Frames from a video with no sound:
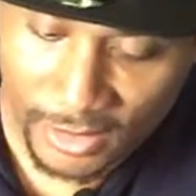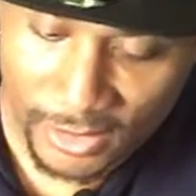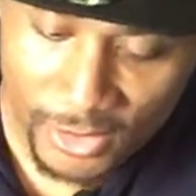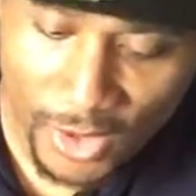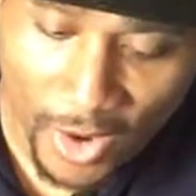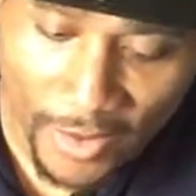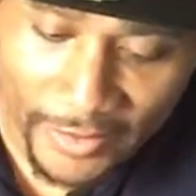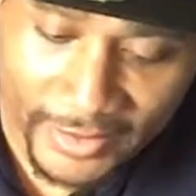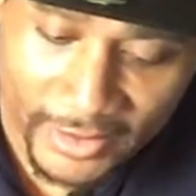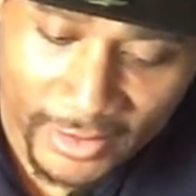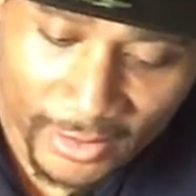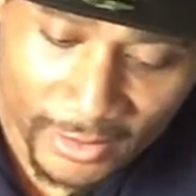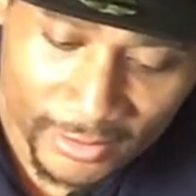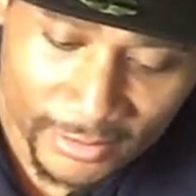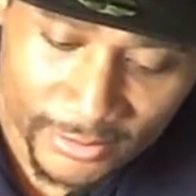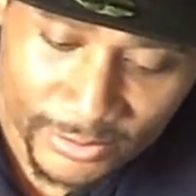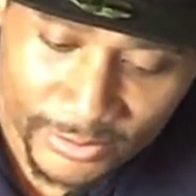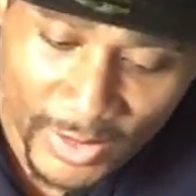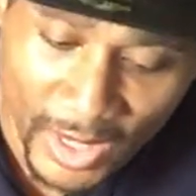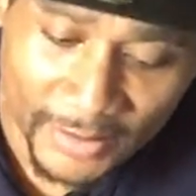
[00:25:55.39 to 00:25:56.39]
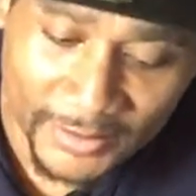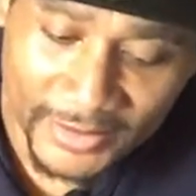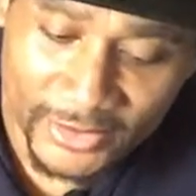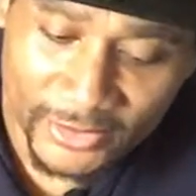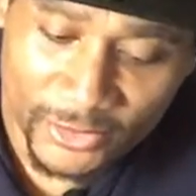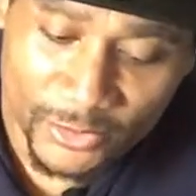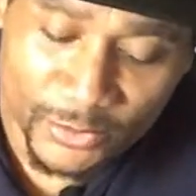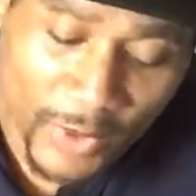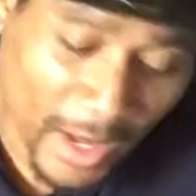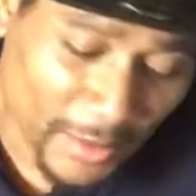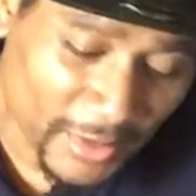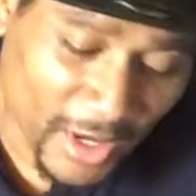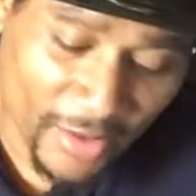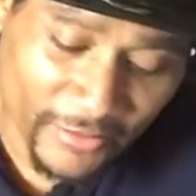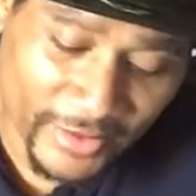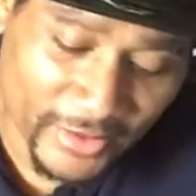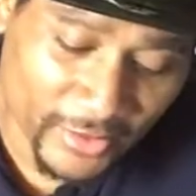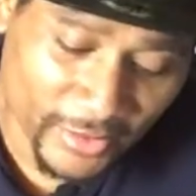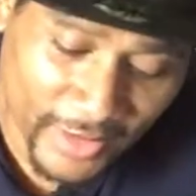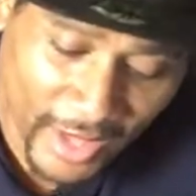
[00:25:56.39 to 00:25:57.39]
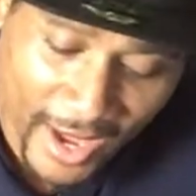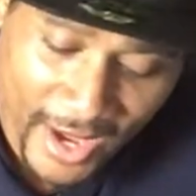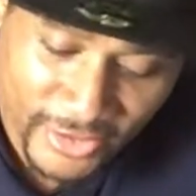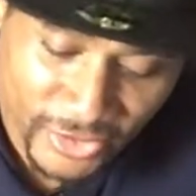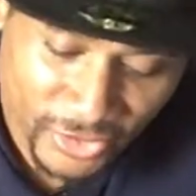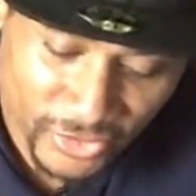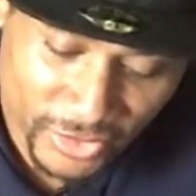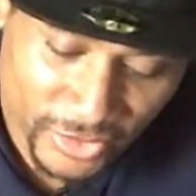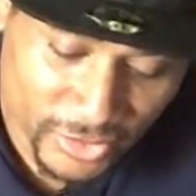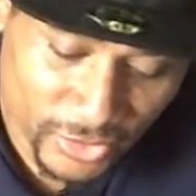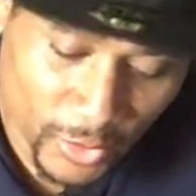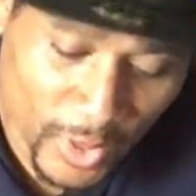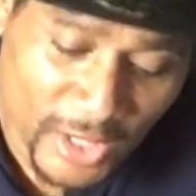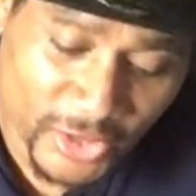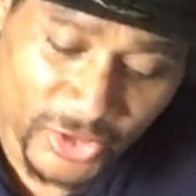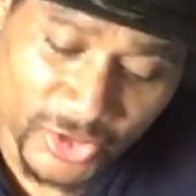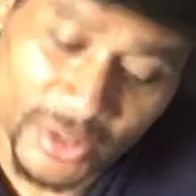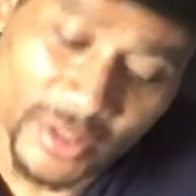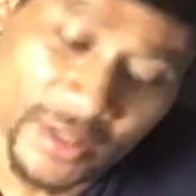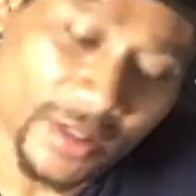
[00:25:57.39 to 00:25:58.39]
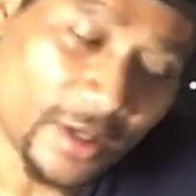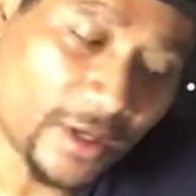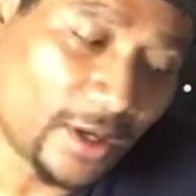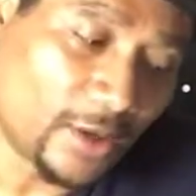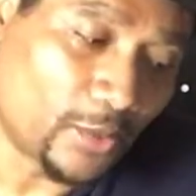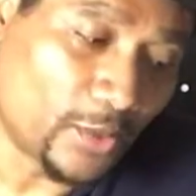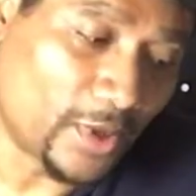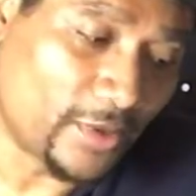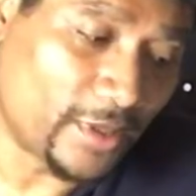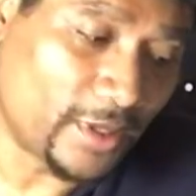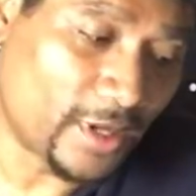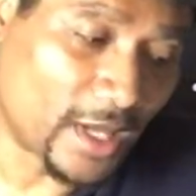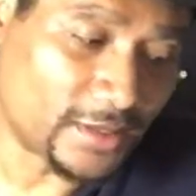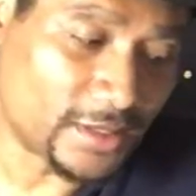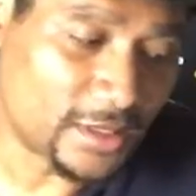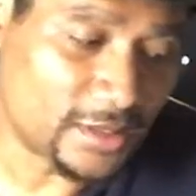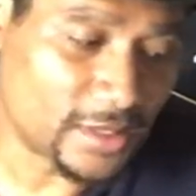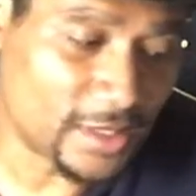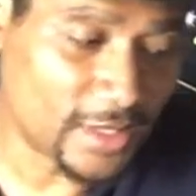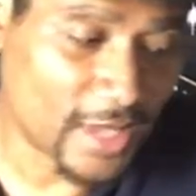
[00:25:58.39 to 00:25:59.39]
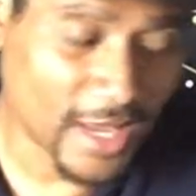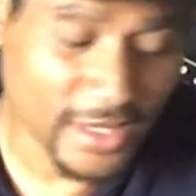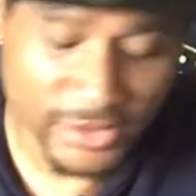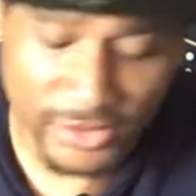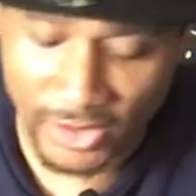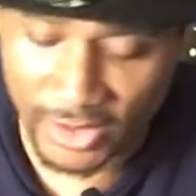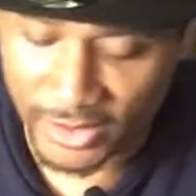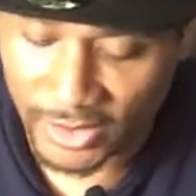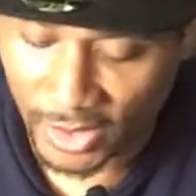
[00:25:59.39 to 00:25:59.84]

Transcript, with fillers: You already know, probably, you probably already know the answer to this question, whether or not it's a yes or a